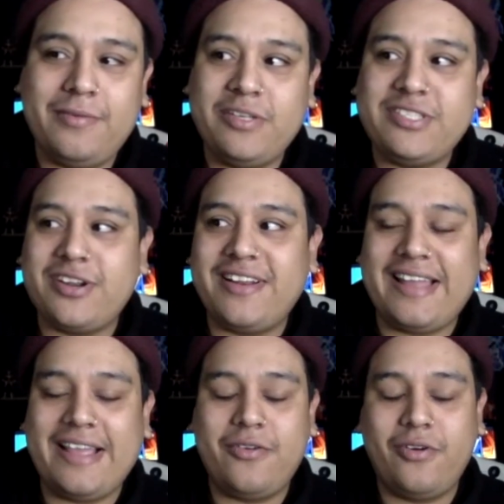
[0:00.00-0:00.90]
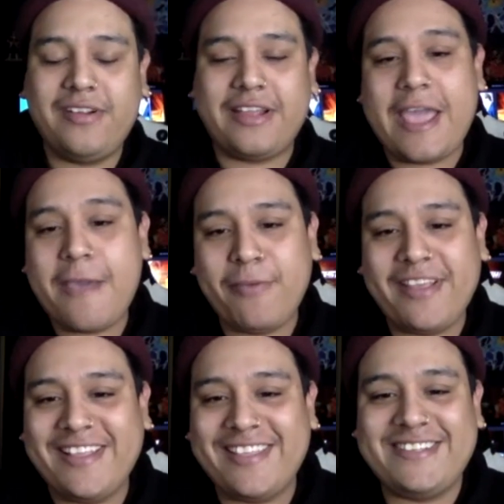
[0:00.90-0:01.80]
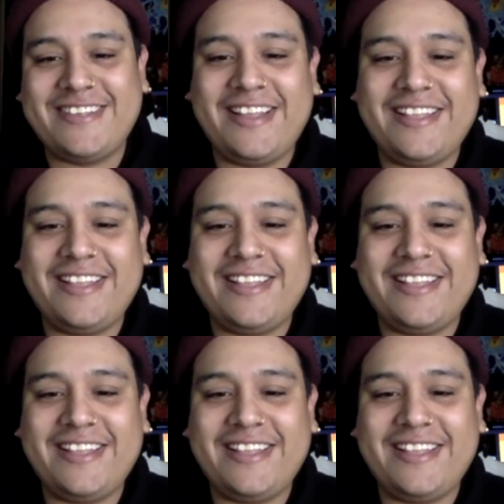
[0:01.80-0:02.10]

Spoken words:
started like going camping and things like